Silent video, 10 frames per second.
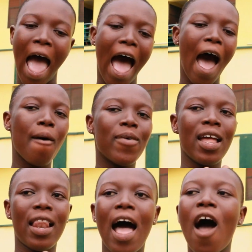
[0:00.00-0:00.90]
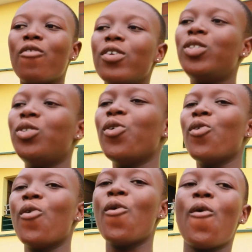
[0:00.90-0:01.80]
I'm in love with
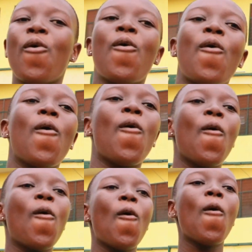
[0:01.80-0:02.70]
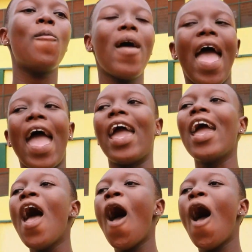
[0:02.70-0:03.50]
you, babe.